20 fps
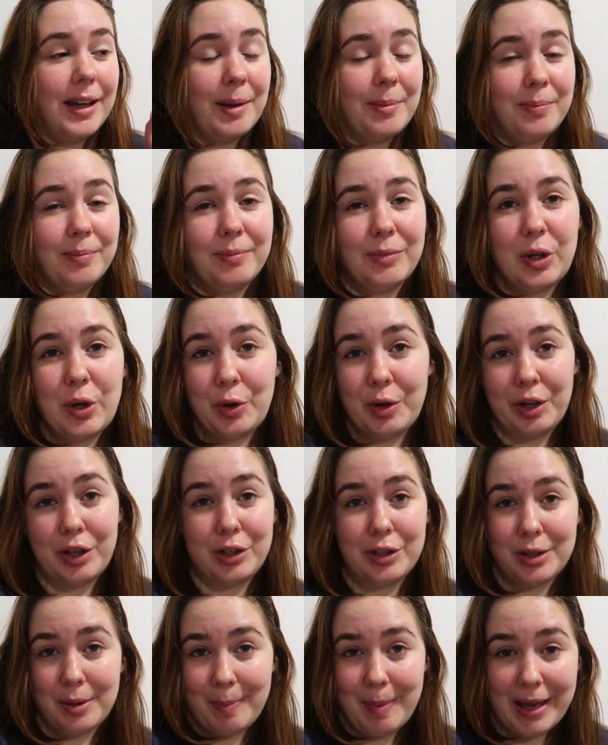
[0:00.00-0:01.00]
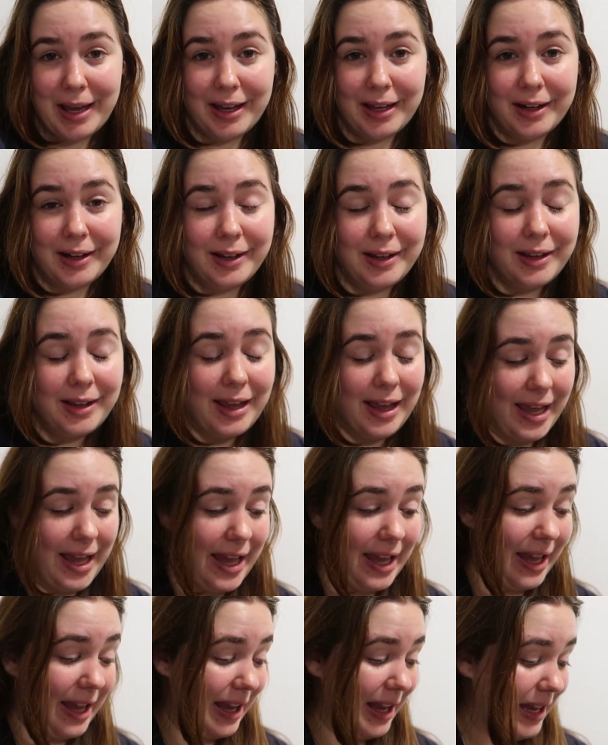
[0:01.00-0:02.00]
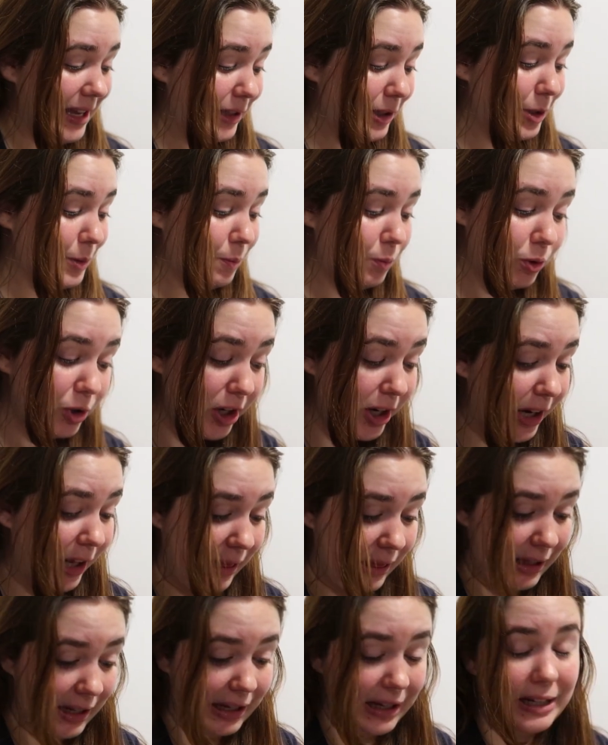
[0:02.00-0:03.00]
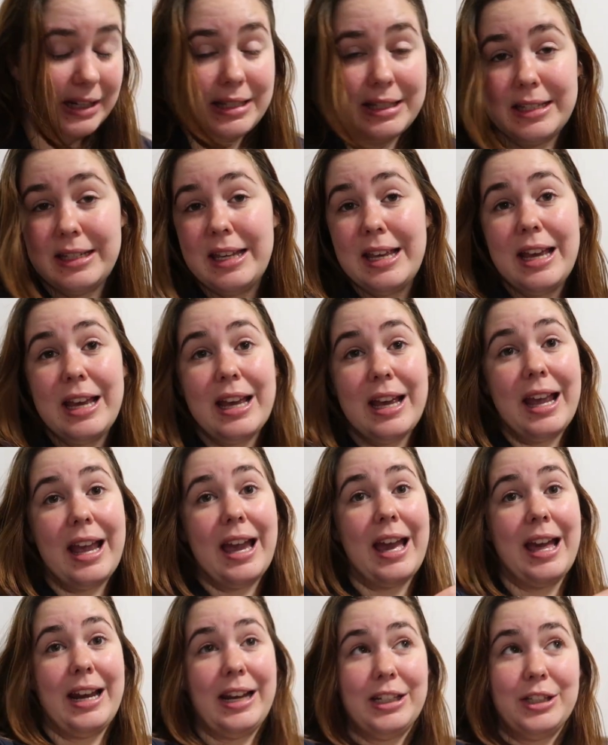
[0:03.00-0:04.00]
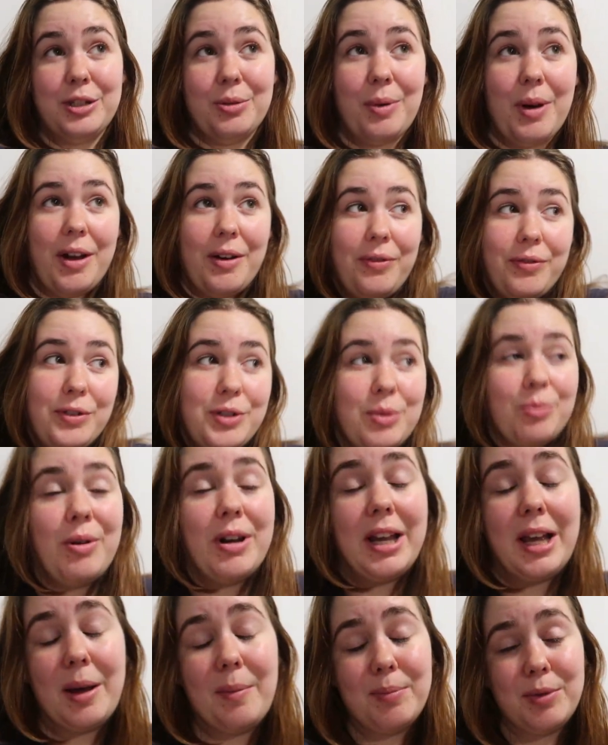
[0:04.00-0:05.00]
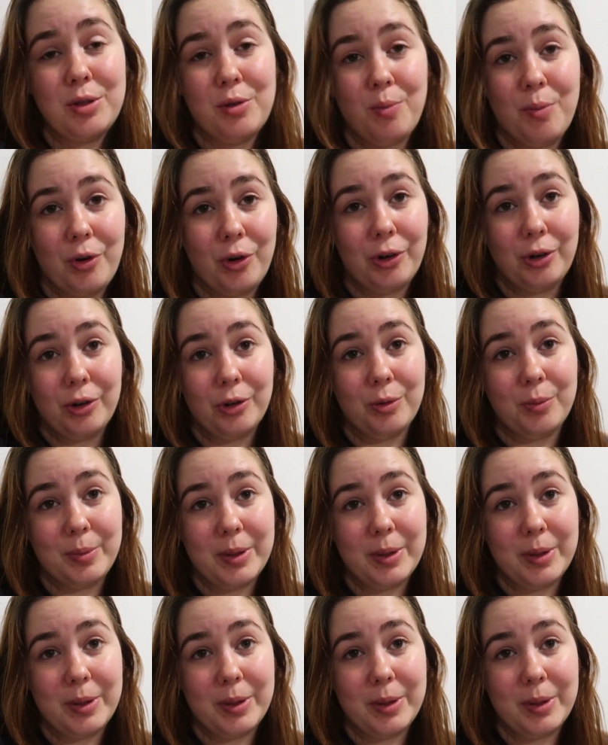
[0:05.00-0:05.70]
I'm going to bed. It's pretty late and I do have to wake up tomorrow